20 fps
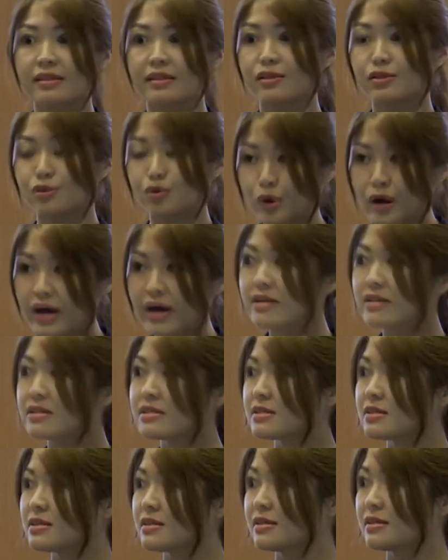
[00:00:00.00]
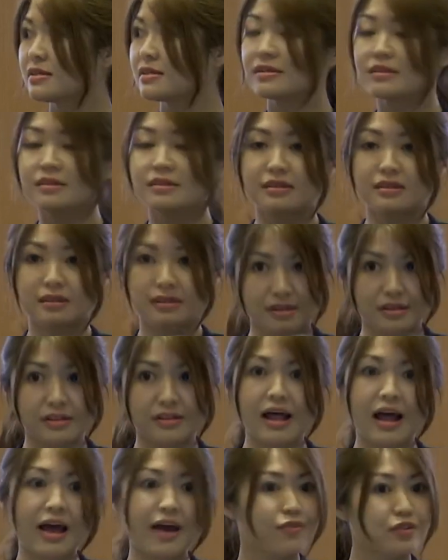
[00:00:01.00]
To us,
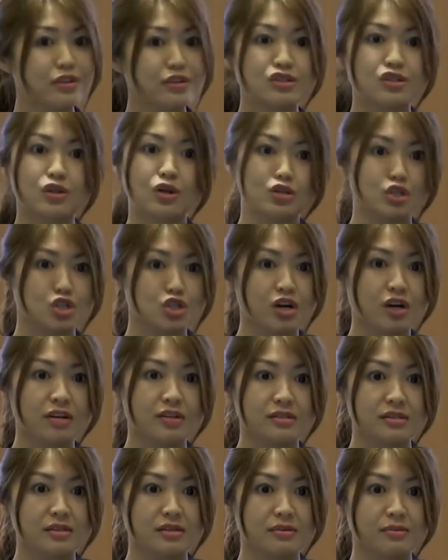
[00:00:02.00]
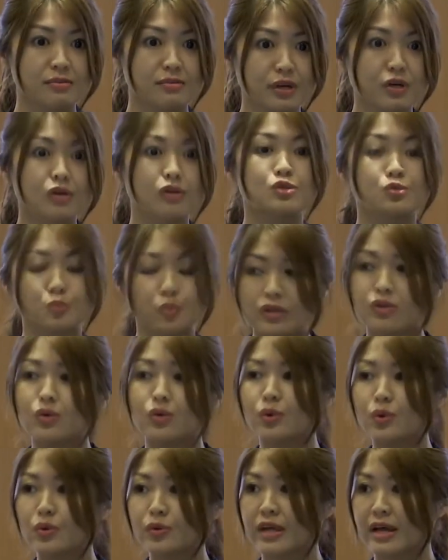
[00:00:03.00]
life is not short because we
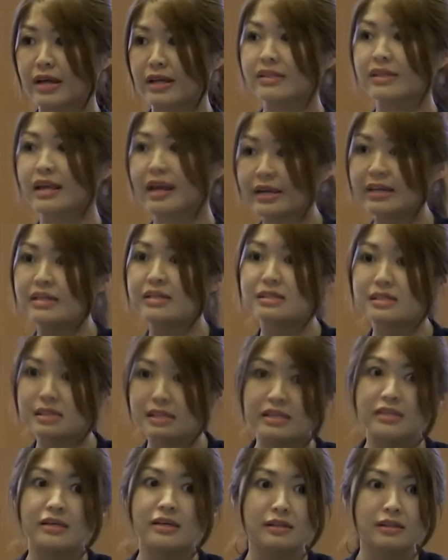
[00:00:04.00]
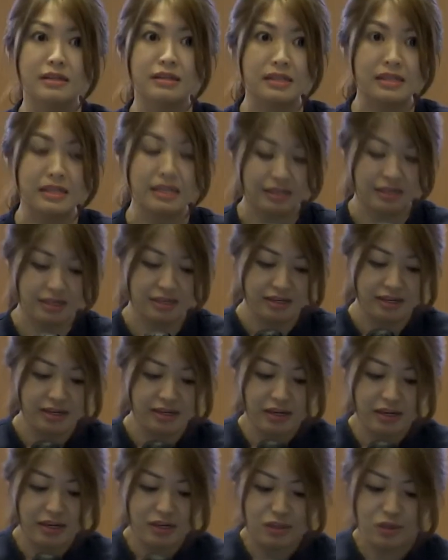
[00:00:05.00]
know that there is eternity.
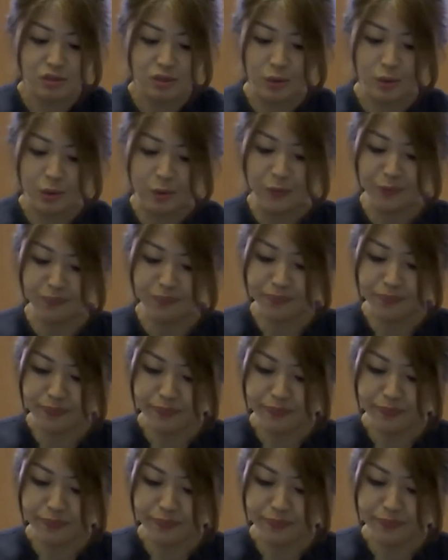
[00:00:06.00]
So